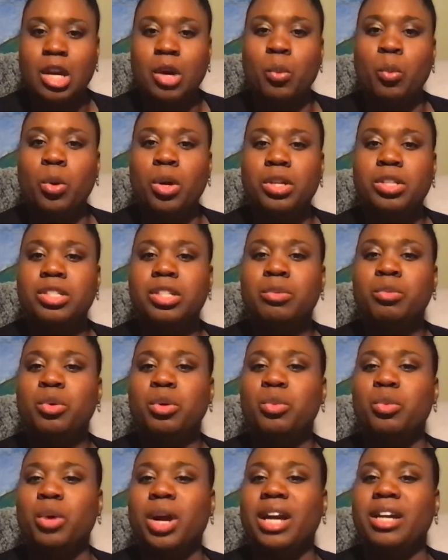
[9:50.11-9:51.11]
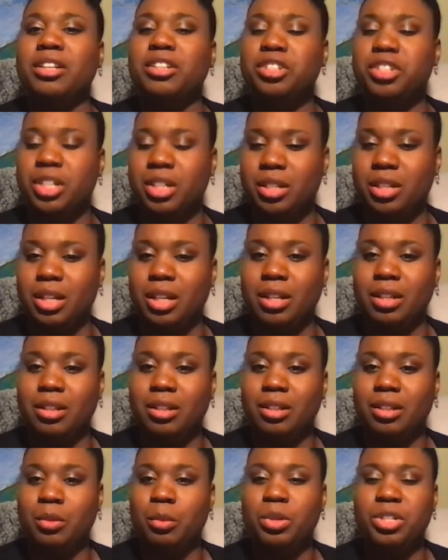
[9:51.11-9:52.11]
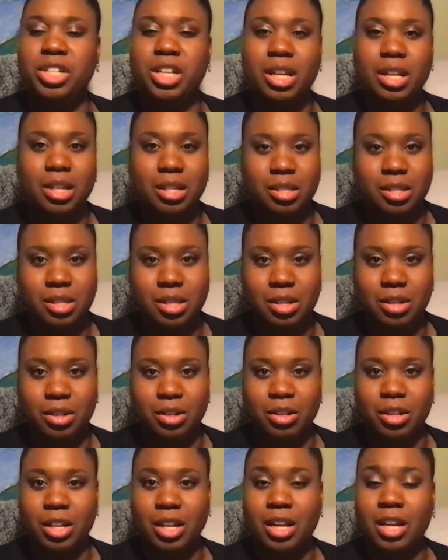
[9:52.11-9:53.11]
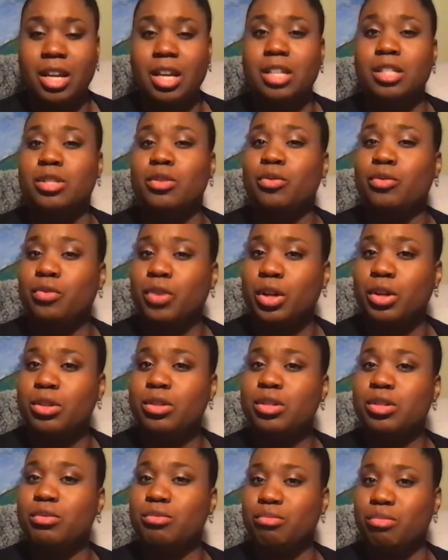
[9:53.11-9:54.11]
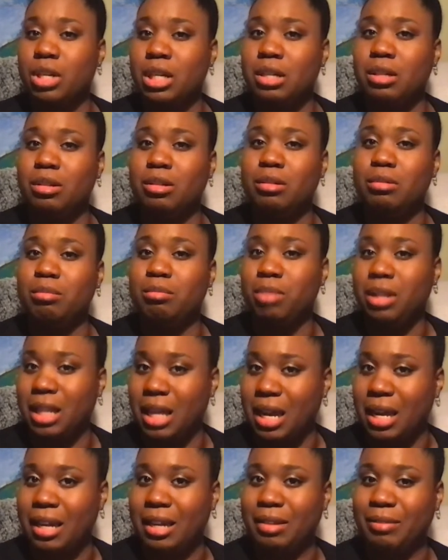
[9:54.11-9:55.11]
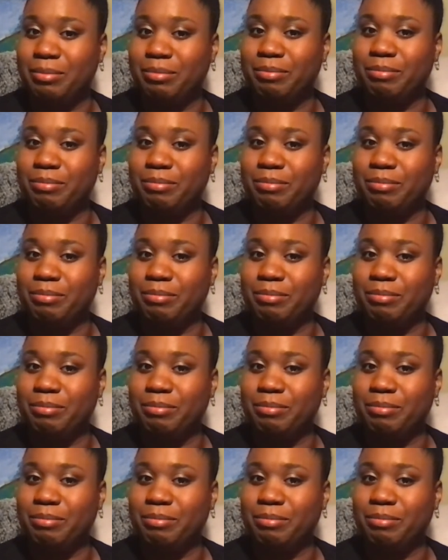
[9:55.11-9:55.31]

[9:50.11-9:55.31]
Wilson would write Jitney, which he considered his first real play.